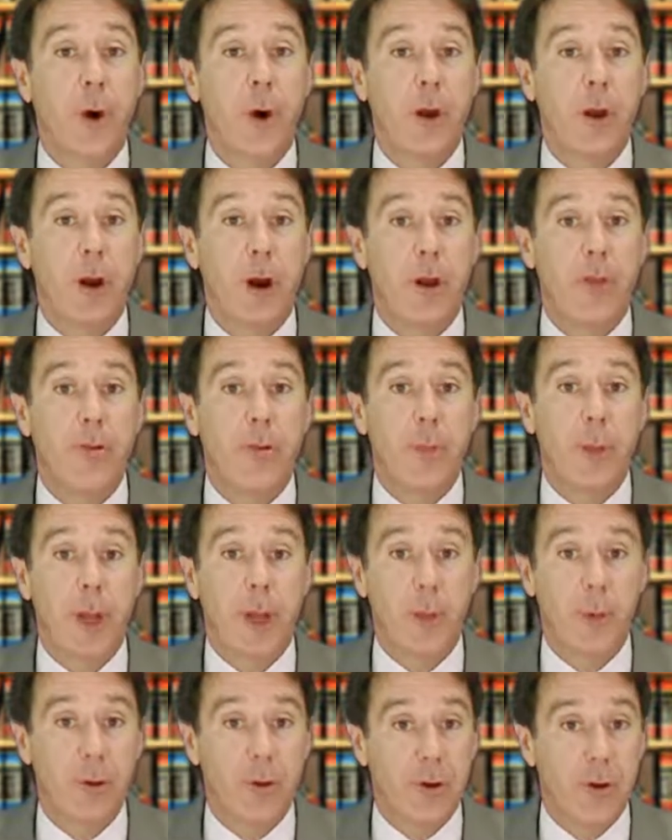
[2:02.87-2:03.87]
party ought to be
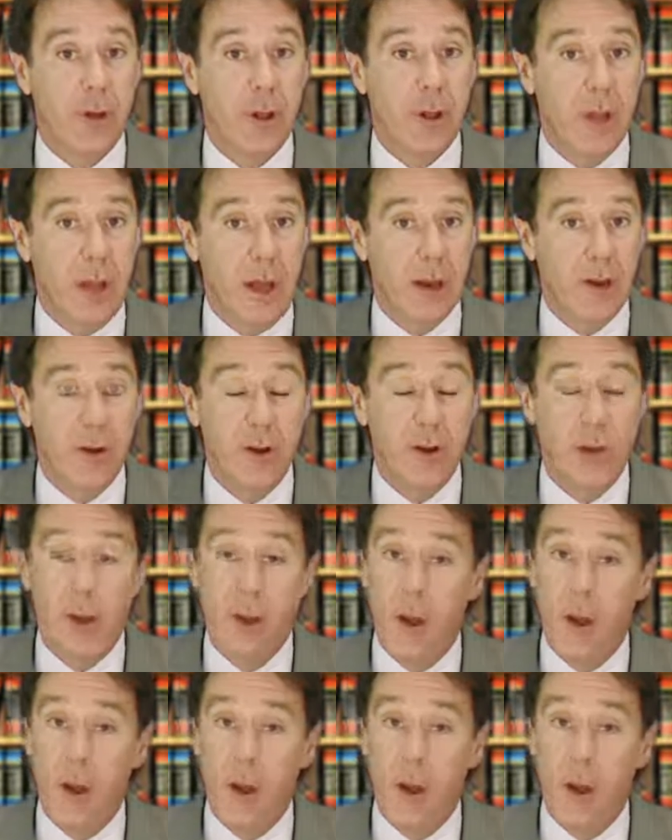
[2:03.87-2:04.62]
able to collect.